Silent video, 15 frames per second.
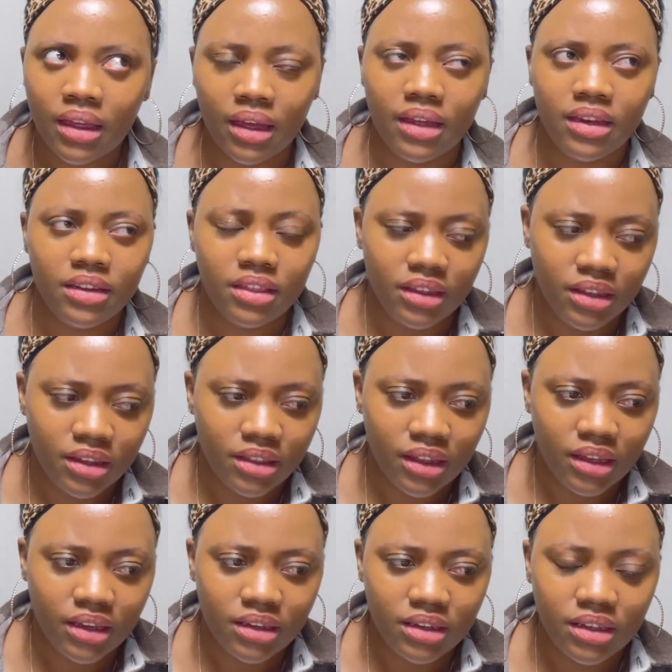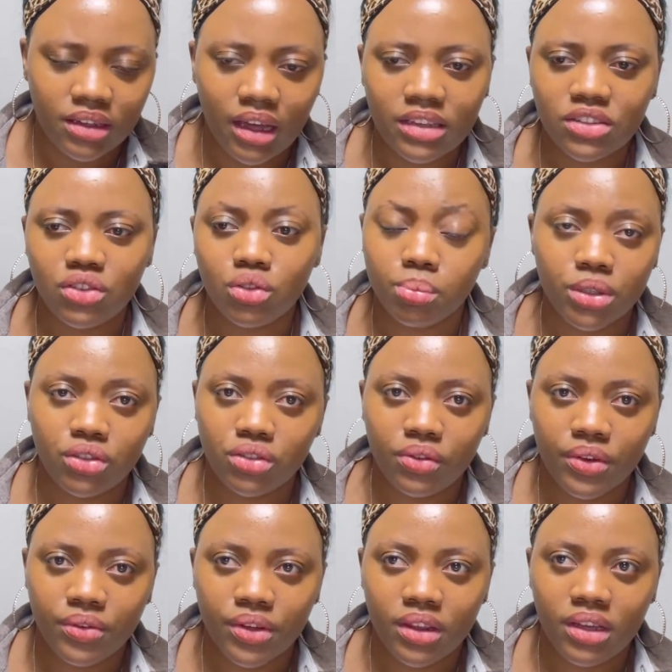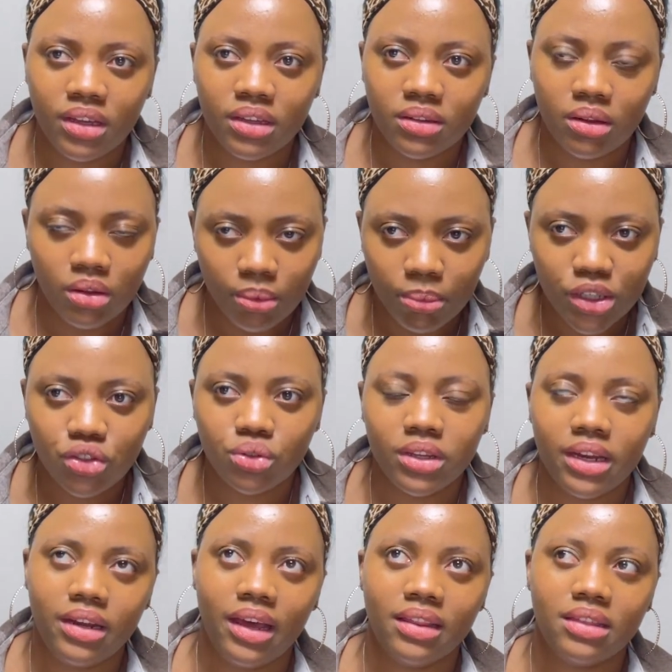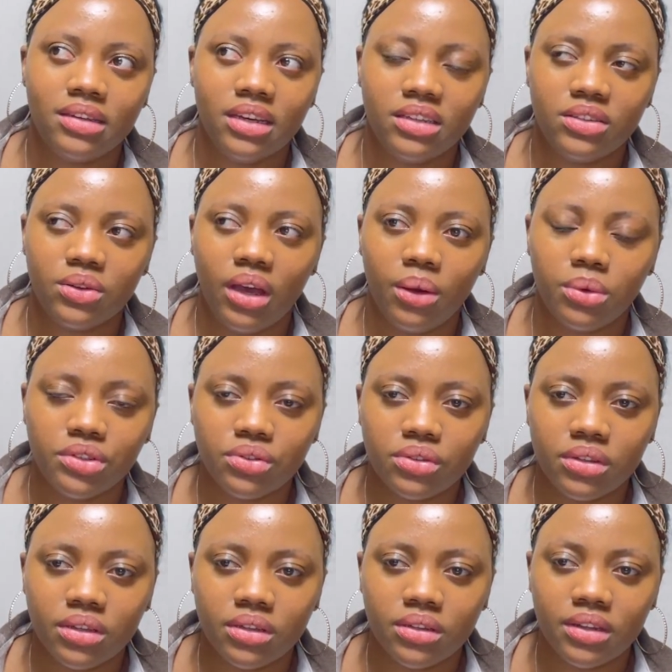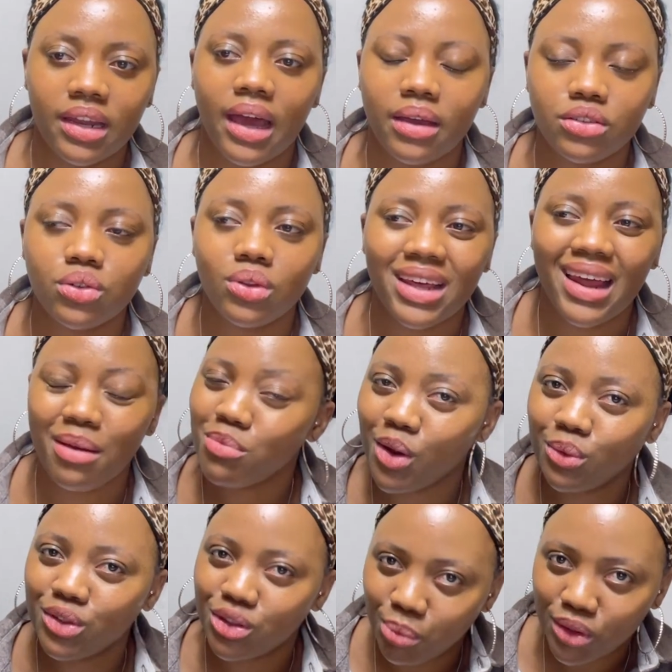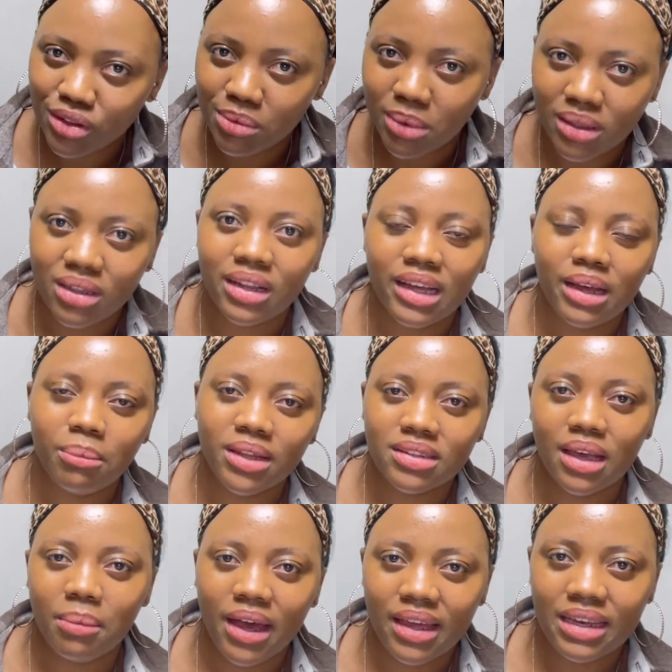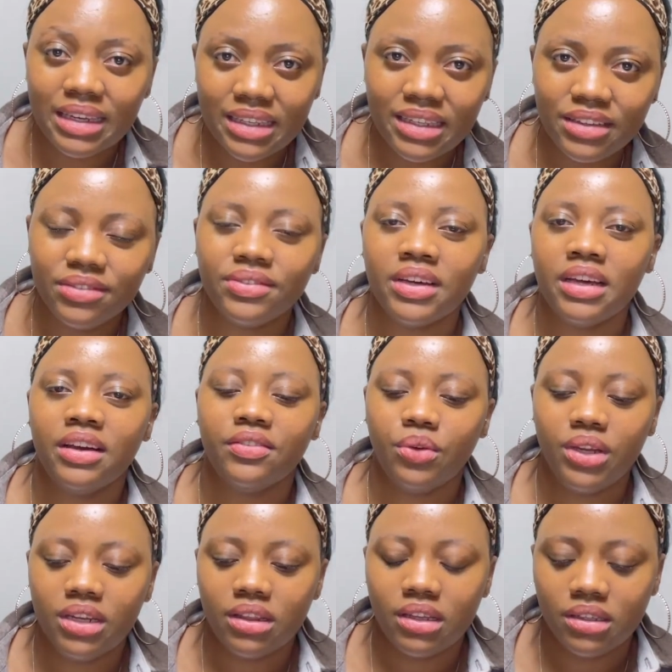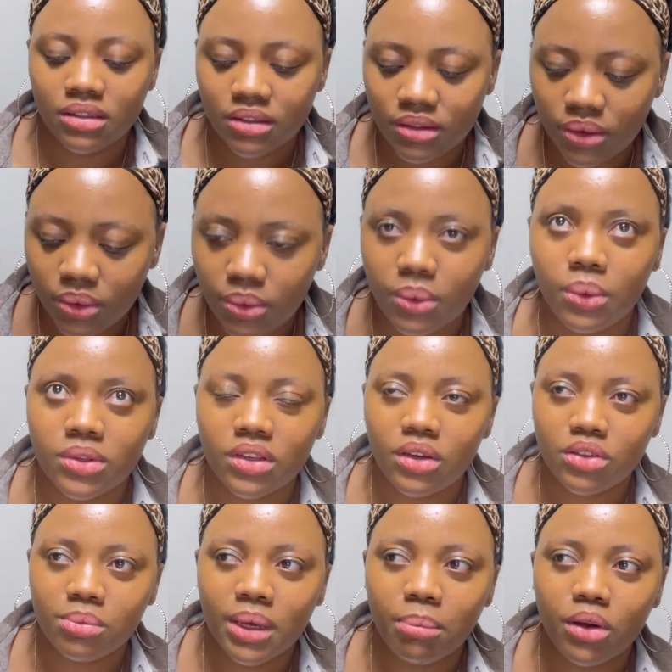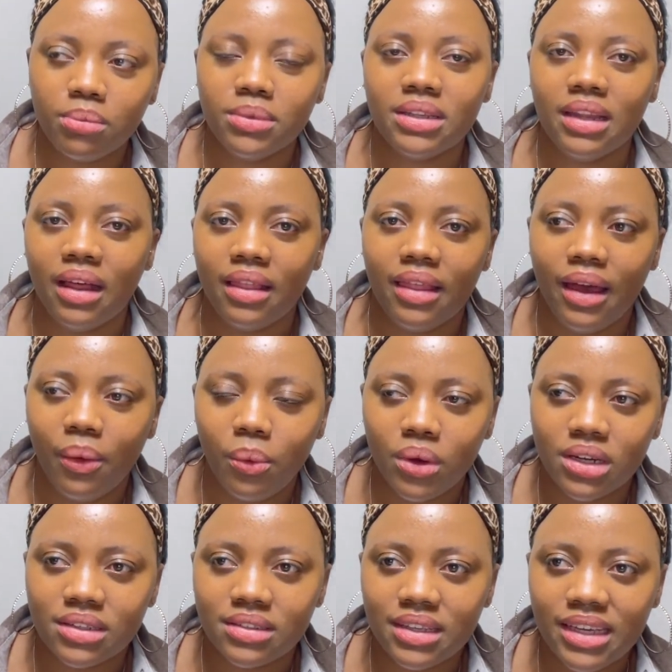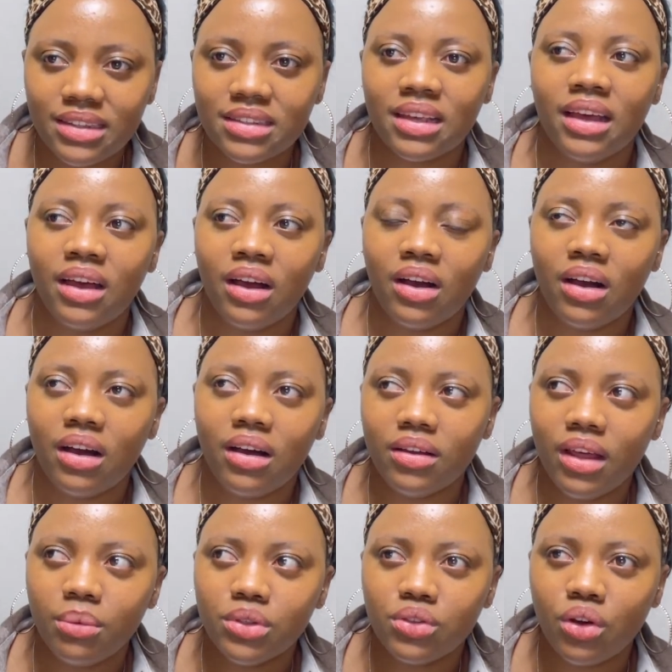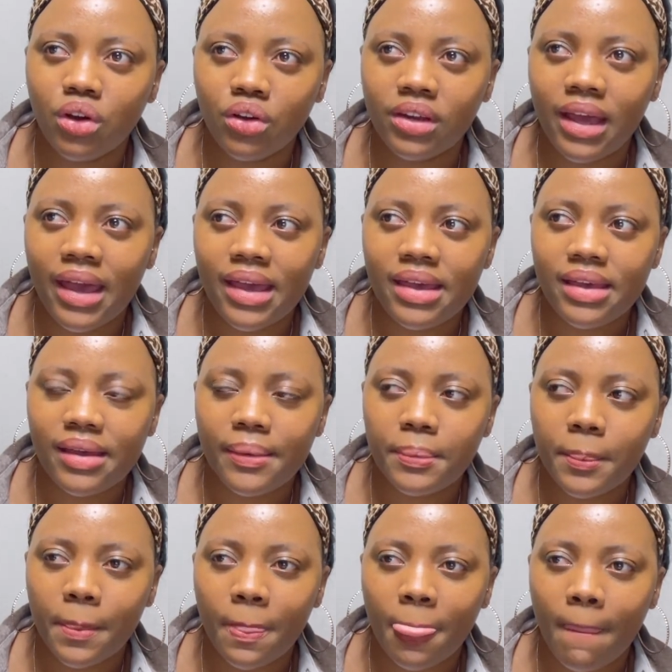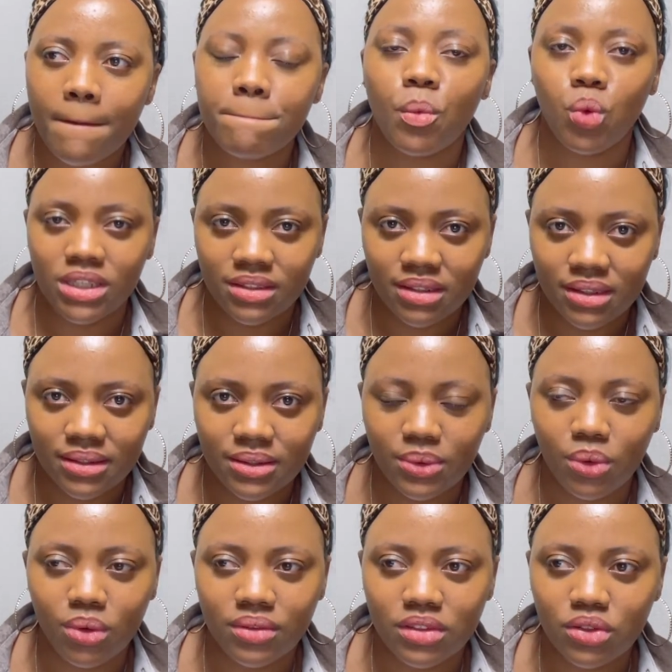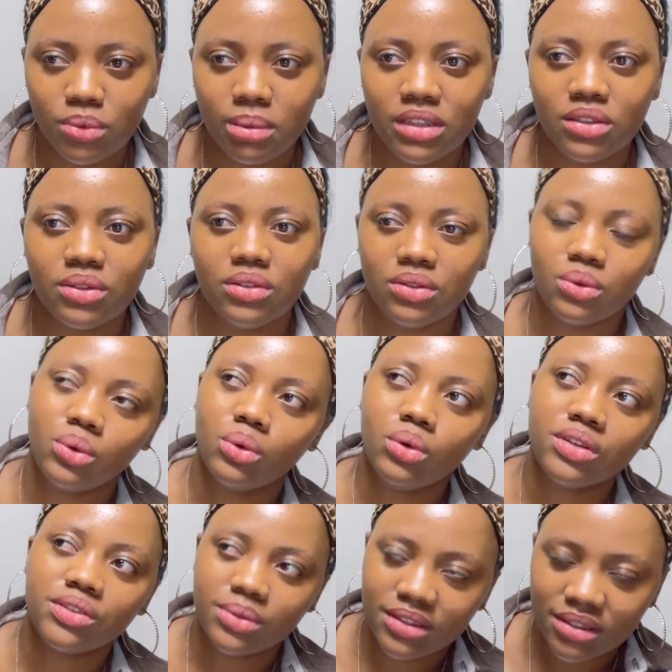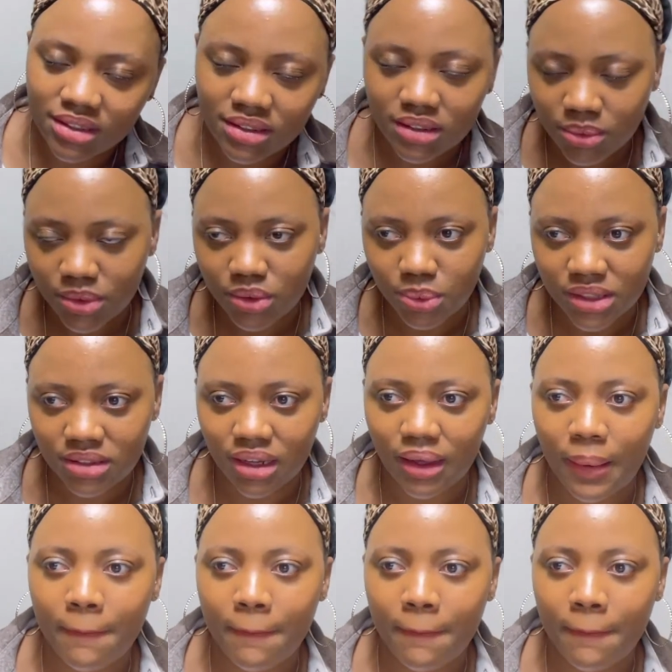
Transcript: anything, that I just took pictures of everything, made sure that it had the date, so that I'm not responsible by the time I leave for anything. So once I got to my apartment, that was it. That was on a Wednesday. So all of this took place on August 26th. It was a Wednesday.